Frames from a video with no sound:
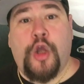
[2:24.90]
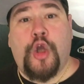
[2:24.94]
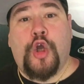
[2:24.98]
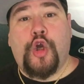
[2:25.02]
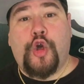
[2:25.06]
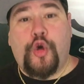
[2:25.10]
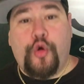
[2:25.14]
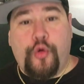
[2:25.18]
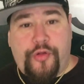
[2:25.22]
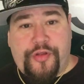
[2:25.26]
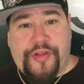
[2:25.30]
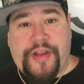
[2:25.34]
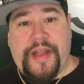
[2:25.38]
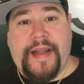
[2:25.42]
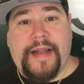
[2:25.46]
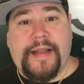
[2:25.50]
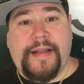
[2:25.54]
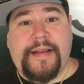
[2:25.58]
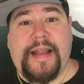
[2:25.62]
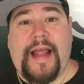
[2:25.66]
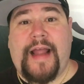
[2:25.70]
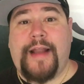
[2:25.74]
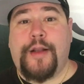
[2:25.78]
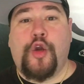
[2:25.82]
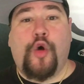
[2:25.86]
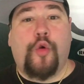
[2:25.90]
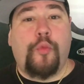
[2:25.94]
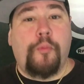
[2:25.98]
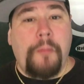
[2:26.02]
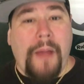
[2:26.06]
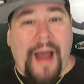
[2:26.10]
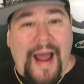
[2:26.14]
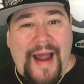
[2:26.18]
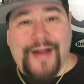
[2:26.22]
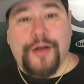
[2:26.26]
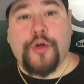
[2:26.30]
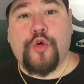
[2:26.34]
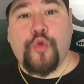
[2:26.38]
who think that no
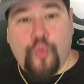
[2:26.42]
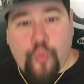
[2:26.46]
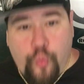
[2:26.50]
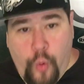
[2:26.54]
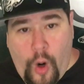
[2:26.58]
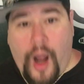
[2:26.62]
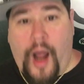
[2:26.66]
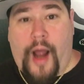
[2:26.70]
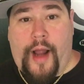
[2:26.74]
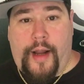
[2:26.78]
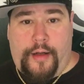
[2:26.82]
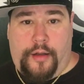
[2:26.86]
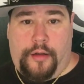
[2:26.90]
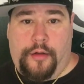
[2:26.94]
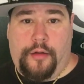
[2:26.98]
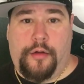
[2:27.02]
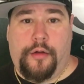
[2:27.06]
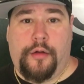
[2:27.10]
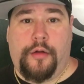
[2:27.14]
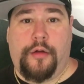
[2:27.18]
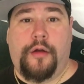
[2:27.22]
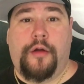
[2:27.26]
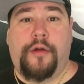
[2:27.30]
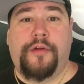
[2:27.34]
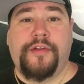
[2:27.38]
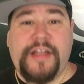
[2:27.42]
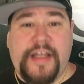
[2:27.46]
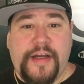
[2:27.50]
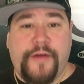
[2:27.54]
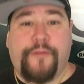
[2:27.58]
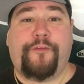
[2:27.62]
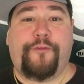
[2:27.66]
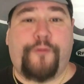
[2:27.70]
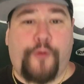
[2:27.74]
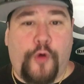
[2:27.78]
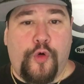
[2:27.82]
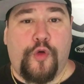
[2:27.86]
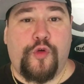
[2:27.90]
matter what, Nick
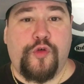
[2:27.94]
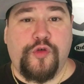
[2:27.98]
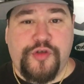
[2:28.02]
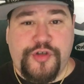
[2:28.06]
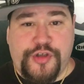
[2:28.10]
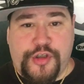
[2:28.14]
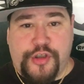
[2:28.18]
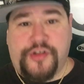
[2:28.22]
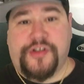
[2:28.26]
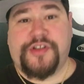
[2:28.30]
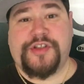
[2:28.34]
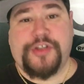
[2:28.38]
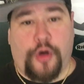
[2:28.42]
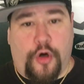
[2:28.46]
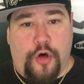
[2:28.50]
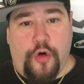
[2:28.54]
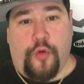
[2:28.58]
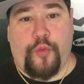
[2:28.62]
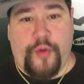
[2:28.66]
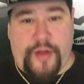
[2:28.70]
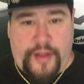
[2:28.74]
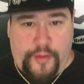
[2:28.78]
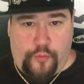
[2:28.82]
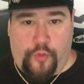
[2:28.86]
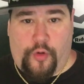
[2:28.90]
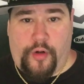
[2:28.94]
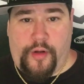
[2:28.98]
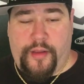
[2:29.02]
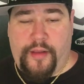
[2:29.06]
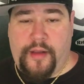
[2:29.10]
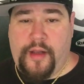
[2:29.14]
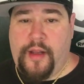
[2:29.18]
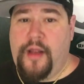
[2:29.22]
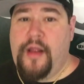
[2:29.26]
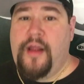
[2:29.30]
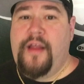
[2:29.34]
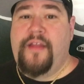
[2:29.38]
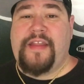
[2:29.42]
Foles should start week one.
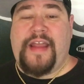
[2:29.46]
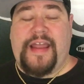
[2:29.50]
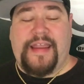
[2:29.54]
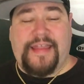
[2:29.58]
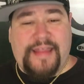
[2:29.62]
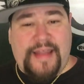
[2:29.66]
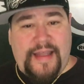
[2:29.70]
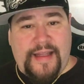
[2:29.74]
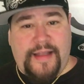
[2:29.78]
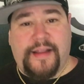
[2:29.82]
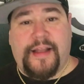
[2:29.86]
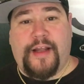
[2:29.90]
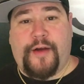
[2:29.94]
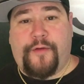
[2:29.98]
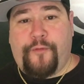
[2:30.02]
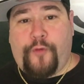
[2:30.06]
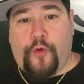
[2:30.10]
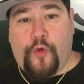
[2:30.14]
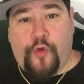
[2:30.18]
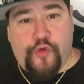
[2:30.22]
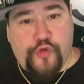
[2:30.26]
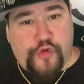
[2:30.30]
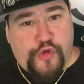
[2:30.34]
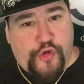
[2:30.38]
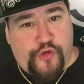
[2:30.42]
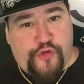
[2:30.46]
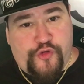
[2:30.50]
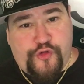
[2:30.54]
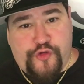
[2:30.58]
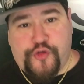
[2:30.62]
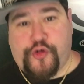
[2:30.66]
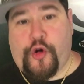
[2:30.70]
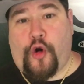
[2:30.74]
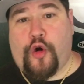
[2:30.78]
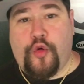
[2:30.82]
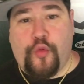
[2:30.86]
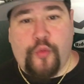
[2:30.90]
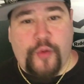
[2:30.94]
They think Nick Foles should
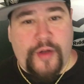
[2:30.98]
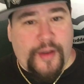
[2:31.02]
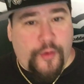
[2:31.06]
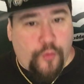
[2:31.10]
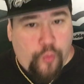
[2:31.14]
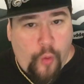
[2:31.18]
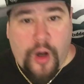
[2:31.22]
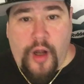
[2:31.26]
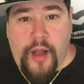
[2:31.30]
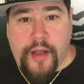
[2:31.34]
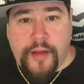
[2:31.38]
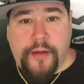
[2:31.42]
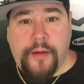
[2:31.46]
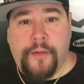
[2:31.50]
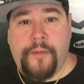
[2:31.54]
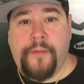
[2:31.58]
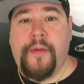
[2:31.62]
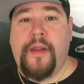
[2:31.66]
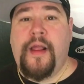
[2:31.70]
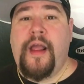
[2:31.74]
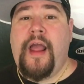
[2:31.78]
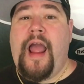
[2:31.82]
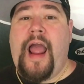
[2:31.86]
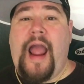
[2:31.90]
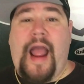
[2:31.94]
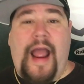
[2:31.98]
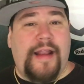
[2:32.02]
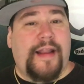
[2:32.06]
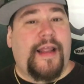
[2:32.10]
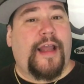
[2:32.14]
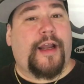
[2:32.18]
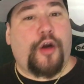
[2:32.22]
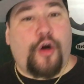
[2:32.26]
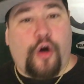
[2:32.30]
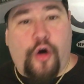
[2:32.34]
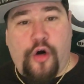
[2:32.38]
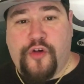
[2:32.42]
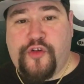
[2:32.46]
start week one and
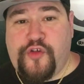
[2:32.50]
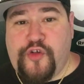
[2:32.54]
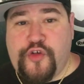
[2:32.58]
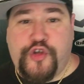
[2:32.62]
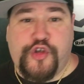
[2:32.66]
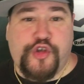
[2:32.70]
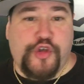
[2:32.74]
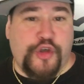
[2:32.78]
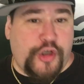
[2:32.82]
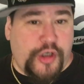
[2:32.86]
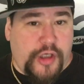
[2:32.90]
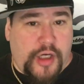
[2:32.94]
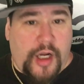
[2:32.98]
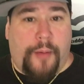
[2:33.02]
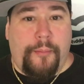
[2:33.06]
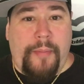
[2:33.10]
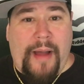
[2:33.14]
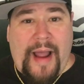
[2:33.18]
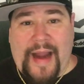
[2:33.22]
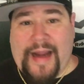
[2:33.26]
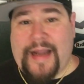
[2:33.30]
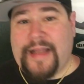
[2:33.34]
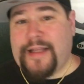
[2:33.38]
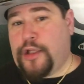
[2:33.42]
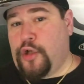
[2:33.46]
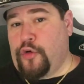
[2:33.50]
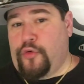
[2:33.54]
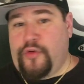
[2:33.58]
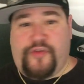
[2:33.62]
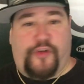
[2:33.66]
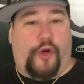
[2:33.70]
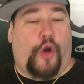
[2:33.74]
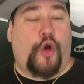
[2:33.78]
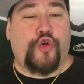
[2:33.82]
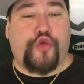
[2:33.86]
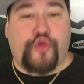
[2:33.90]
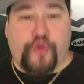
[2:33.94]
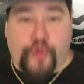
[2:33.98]
that Carson shouldn't come back until he's
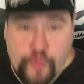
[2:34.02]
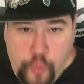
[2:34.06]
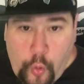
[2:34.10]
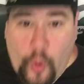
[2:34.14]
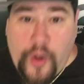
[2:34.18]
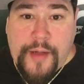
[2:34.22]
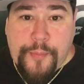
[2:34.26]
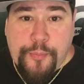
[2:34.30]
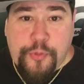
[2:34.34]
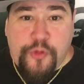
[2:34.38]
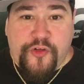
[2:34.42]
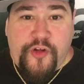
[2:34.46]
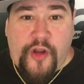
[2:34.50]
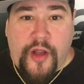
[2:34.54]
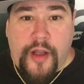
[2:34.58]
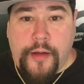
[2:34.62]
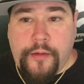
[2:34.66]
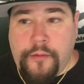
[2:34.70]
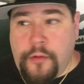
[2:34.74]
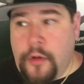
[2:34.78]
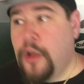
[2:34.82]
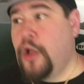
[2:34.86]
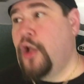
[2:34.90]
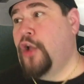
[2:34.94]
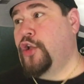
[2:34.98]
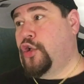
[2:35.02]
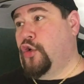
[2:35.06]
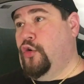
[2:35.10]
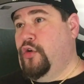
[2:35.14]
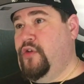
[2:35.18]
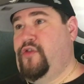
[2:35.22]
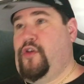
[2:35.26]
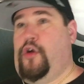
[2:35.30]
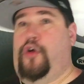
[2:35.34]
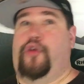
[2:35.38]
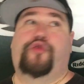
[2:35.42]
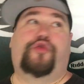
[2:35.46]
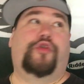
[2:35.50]
120%, until he's
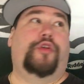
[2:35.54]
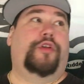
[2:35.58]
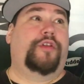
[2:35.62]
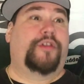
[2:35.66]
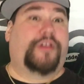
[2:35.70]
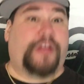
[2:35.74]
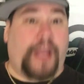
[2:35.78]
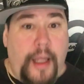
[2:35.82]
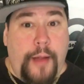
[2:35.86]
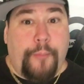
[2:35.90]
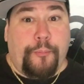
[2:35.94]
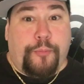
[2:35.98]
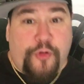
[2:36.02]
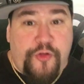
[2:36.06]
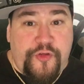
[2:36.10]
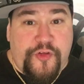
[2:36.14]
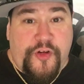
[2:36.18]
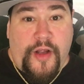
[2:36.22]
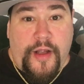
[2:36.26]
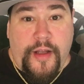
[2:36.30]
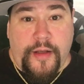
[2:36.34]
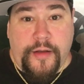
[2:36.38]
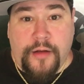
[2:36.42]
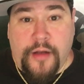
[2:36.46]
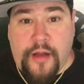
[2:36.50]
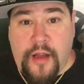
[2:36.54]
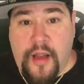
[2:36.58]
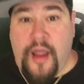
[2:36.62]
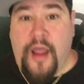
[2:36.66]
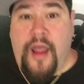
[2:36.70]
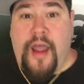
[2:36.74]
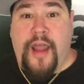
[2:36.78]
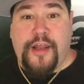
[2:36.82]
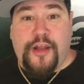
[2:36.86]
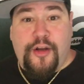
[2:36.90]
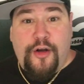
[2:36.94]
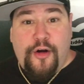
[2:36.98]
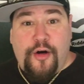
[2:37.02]
110%.
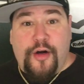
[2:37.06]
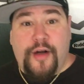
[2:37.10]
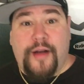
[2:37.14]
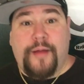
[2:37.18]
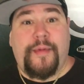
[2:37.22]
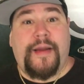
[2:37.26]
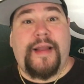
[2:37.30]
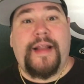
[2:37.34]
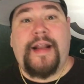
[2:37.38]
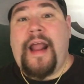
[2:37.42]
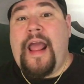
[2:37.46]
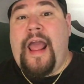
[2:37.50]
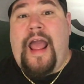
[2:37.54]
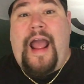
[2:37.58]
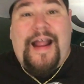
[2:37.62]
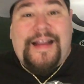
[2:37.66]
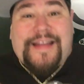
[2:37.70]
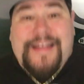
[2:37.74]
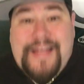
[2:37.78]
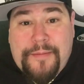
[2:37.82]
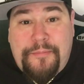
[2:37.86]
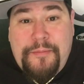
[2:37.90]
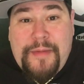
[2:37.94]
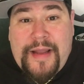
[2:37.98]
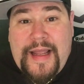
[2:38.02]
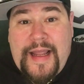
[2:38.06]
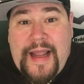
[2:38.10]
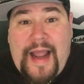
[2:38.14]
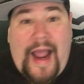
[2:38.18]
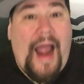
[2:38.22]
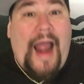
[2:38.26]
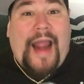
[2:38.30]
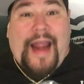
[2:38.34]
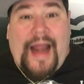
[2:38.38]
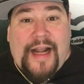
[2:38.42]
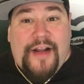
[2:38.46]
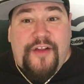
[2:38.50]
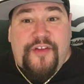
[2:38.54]
You know what I mean? And to me,
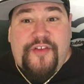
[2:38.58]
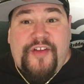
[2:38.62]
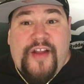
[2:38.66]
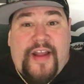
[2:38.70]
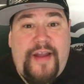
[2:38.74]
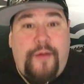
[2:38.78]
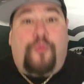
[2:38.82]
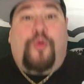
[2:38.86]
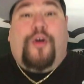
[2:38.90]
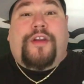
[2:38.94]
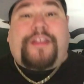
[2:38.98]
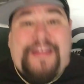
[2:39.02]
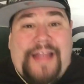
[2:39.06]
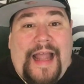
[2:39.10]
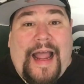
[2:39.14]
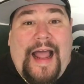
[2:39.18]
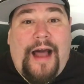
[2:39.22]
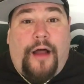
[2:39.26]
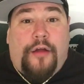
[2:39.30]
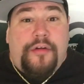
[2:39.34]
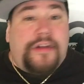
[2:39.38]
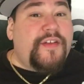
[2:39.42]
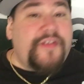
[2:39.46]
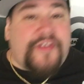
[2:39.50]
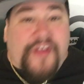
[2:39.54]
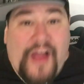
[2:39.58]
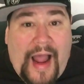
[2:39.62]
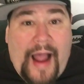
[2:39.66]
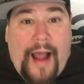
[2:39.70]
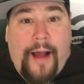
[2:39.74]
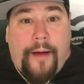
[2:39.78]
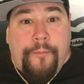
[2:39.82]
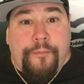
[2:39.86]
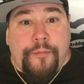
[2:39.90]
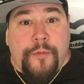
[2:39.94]
I gotta say, what the hell is that?